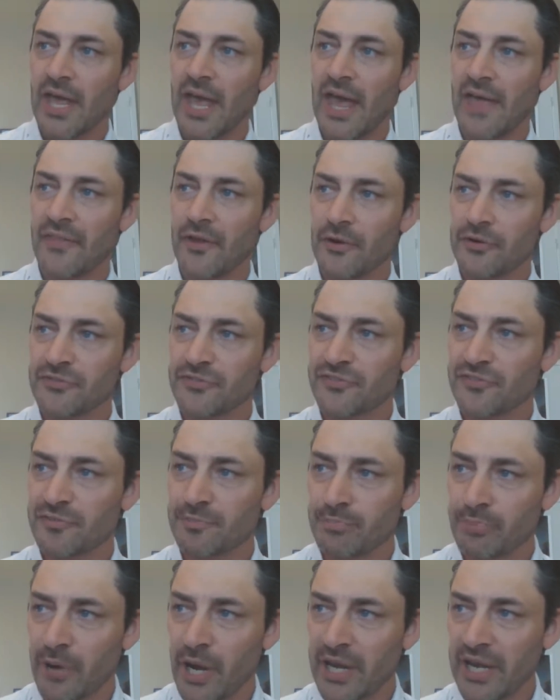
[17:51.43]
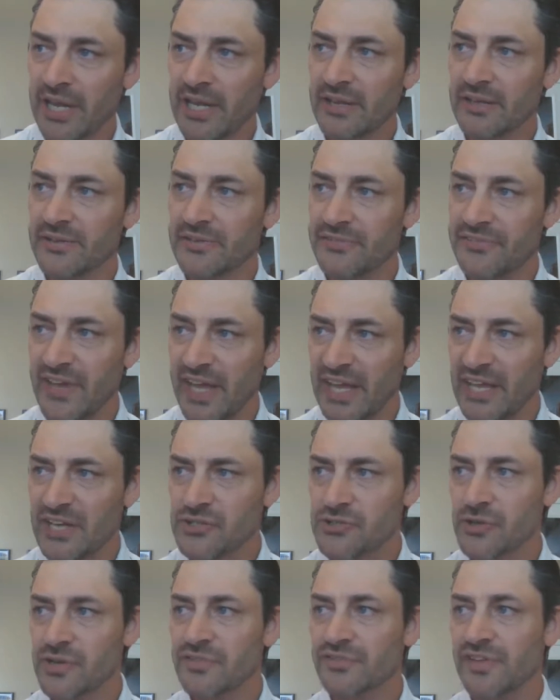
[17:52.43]
And they're spreading
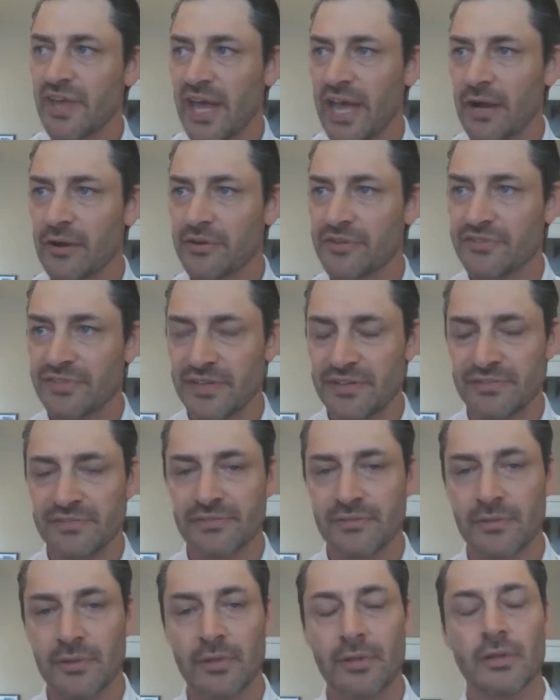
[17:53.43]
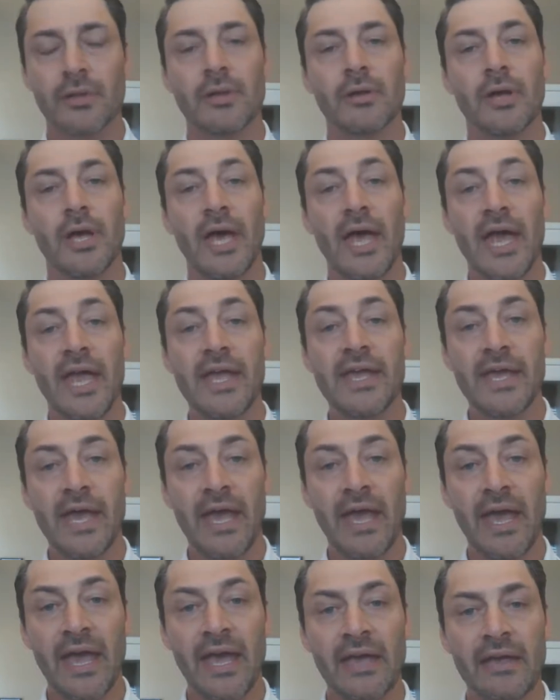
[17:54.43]
dangerous heresies,
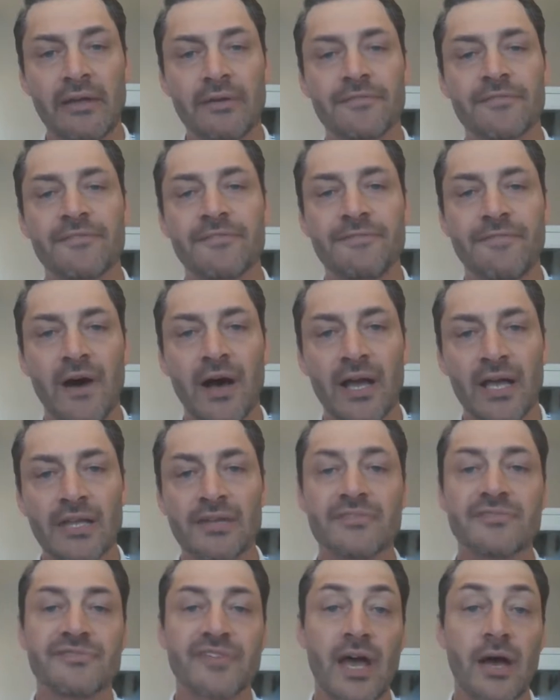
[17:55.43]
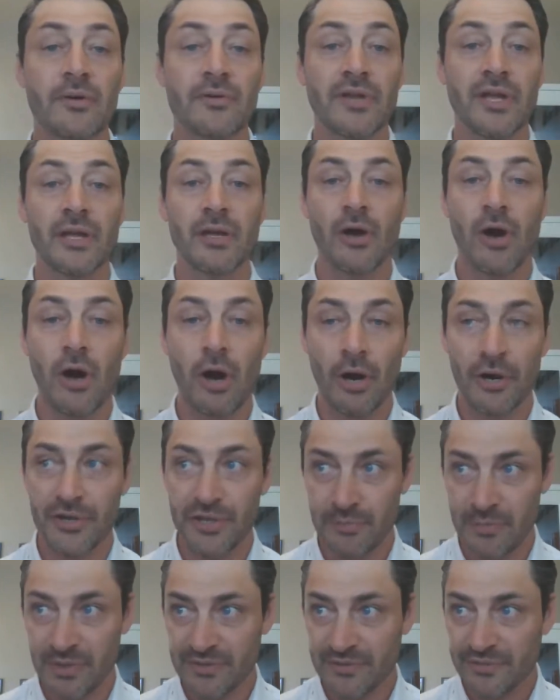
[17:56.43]
aka fine-sounding
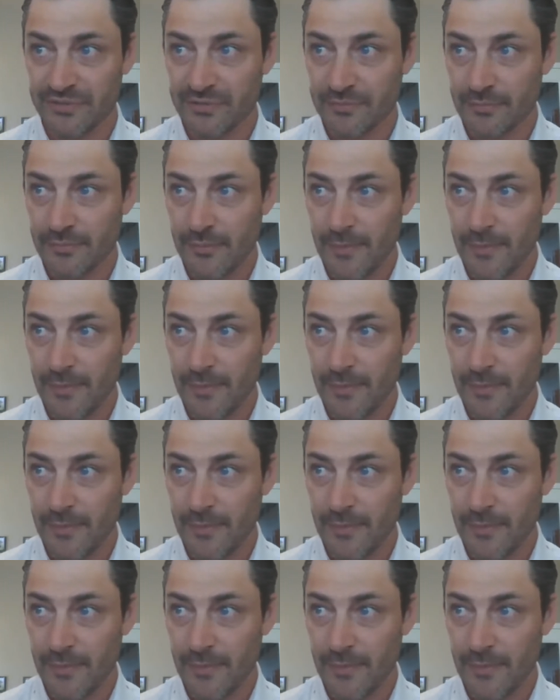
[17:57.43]
arguments.